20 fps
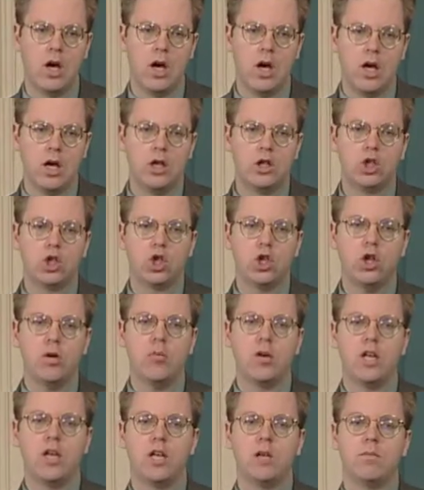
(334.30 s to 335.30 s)
In
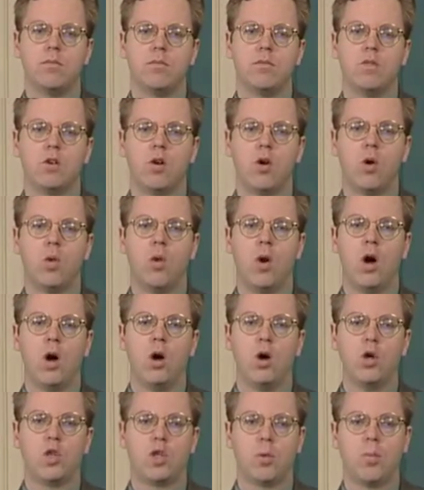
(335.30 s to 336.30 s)
Germany, there
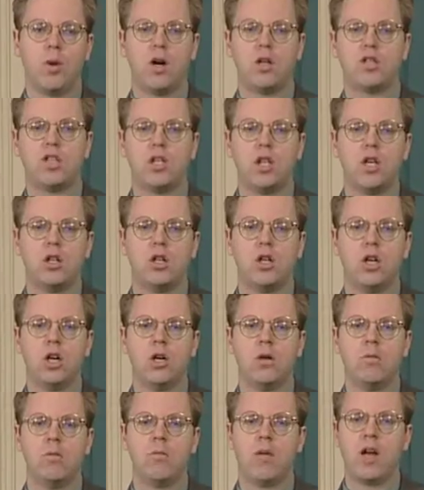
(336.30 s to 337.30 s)
arose a
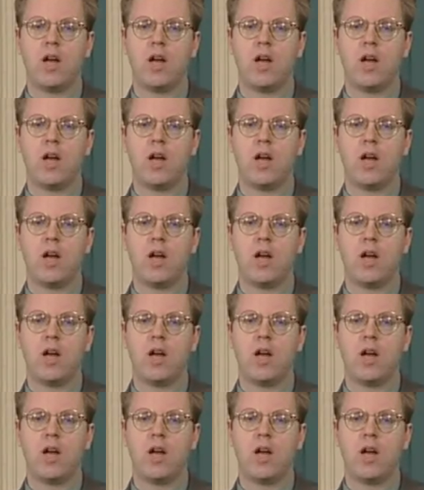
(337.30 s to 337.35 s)
particular